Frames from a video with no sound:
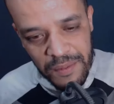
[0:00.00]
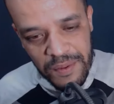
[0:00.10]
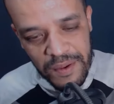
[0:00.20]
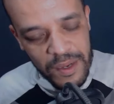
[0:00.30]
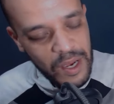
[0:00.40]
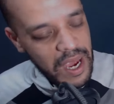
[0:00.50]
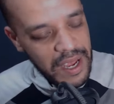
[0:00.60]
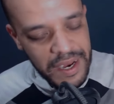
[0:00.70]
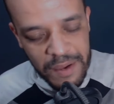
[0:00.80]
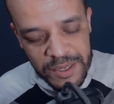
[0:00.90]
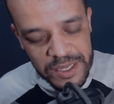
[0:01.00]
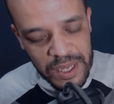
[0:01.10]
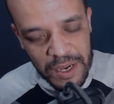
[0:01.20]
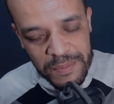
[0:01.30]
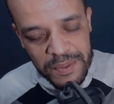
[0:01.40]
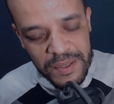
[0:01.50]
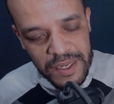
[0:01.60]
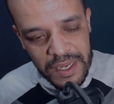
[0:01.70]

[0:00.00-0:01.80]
life and never stop.